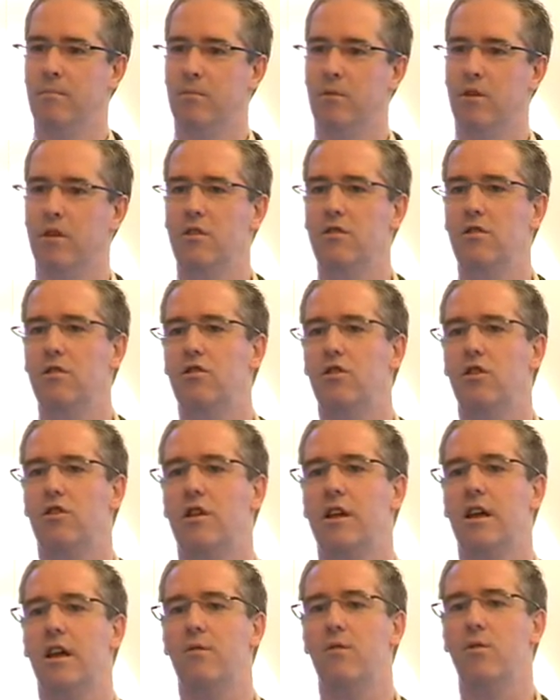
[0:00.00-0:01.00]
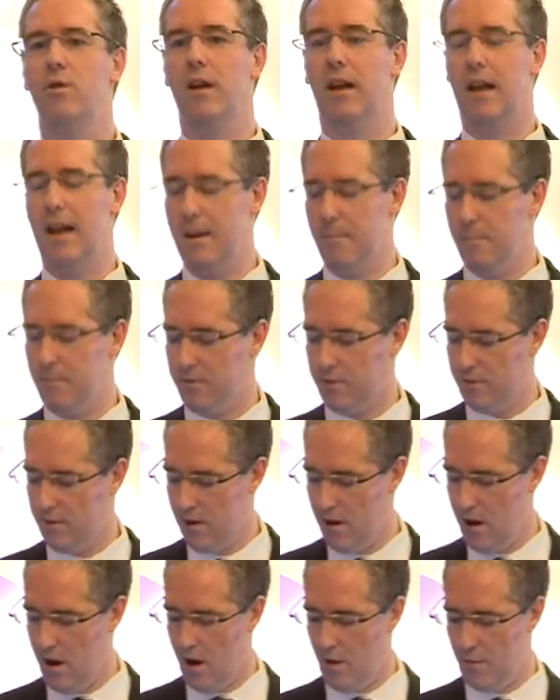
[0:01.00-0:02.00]
So this is just to give you a glimpse
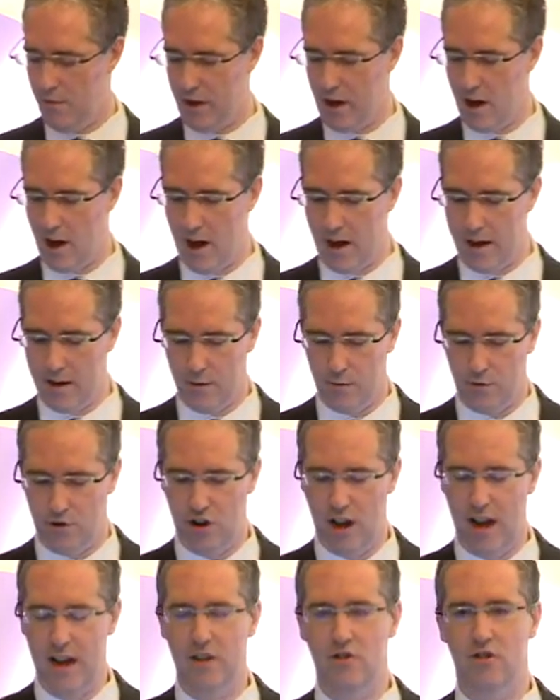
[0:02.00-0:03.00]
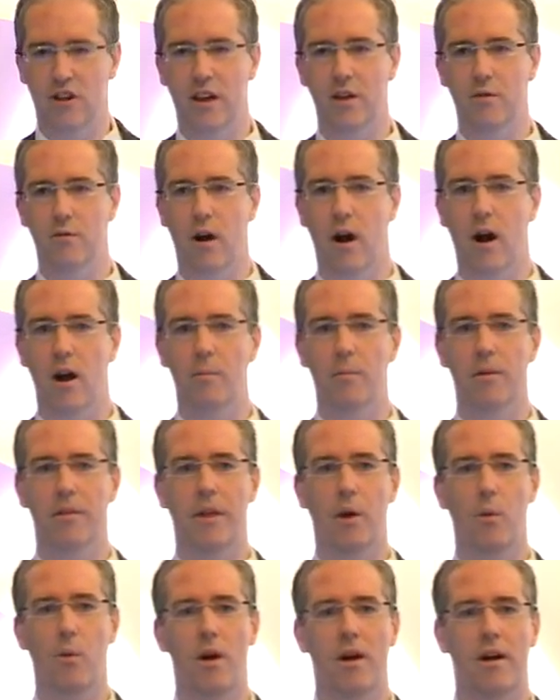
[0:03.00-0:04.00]
of the kind of changing environment
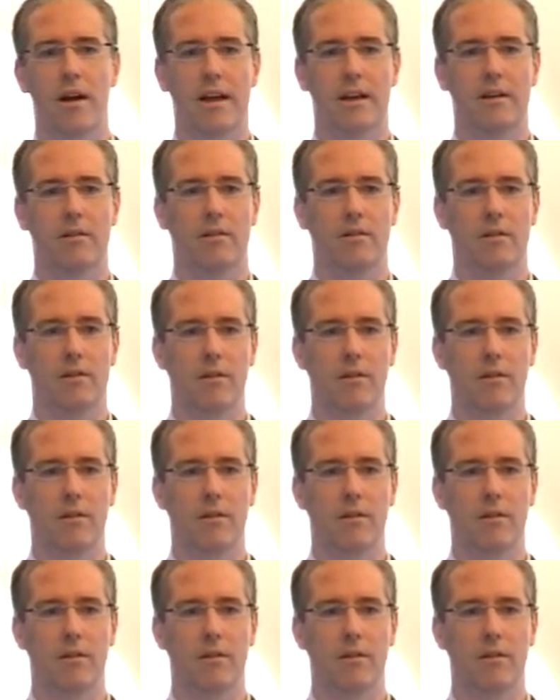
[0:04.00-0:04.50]
that we're in.